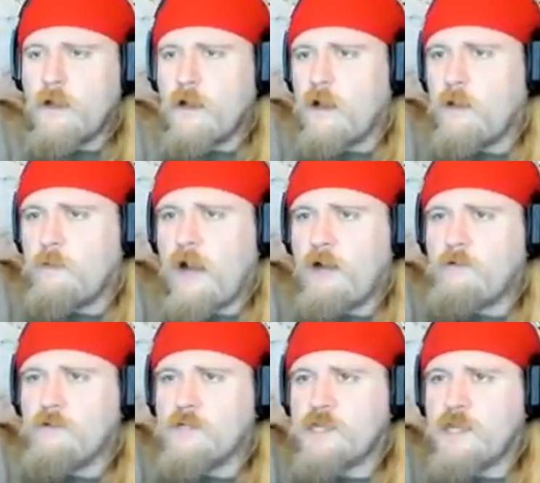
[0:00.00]
I
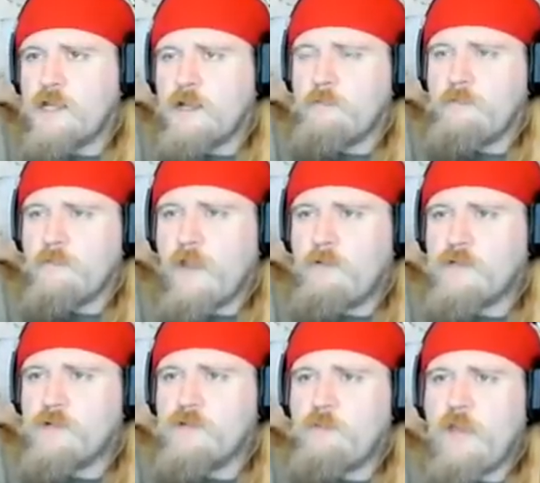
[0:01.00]
was
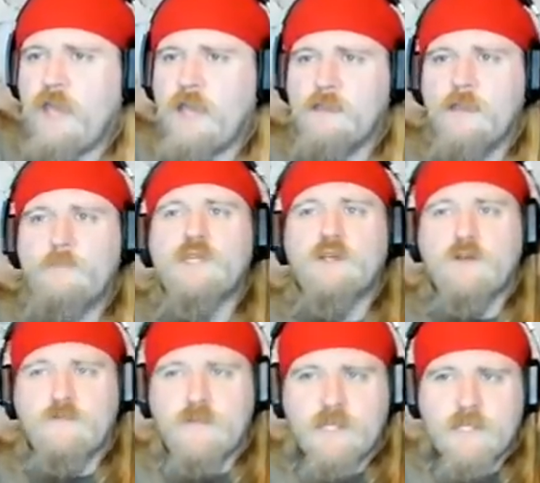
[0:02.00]
only paying lip
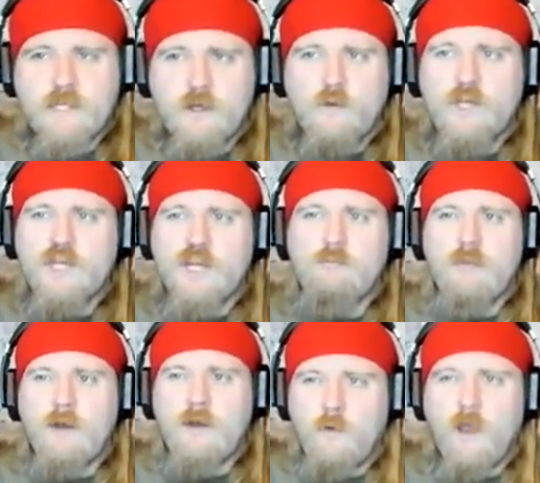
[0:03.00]
service to wishing
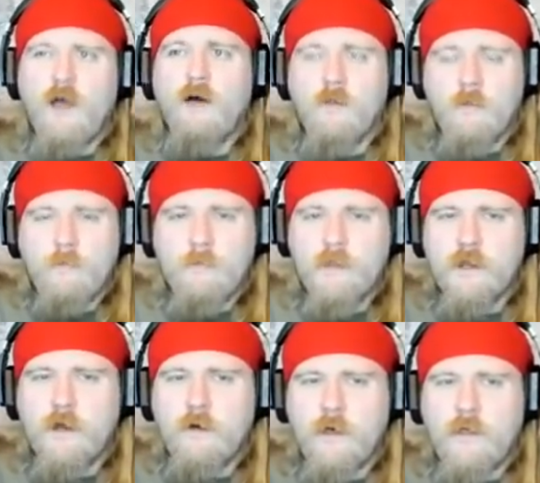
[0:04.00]
Ben well,
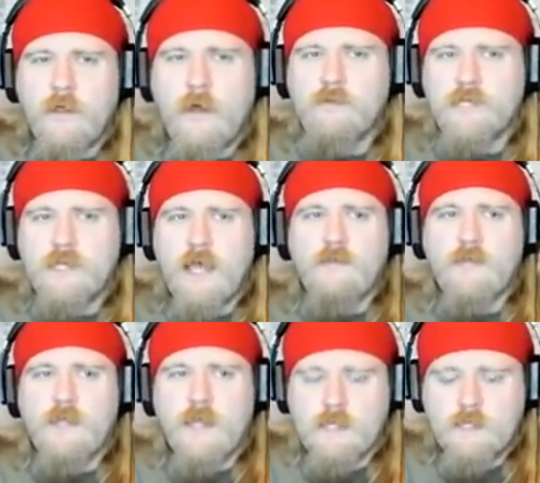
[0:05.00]
and that was not the
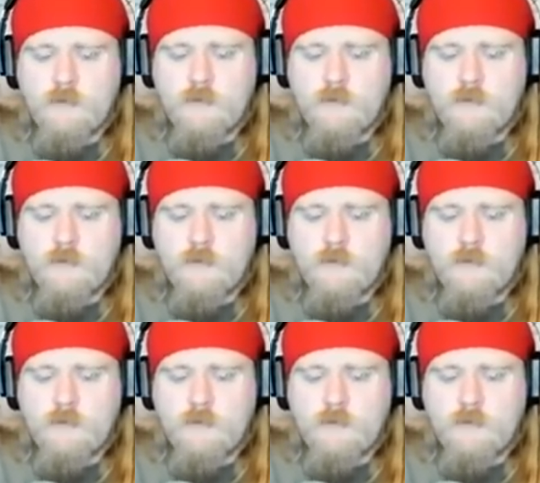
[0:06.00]
case.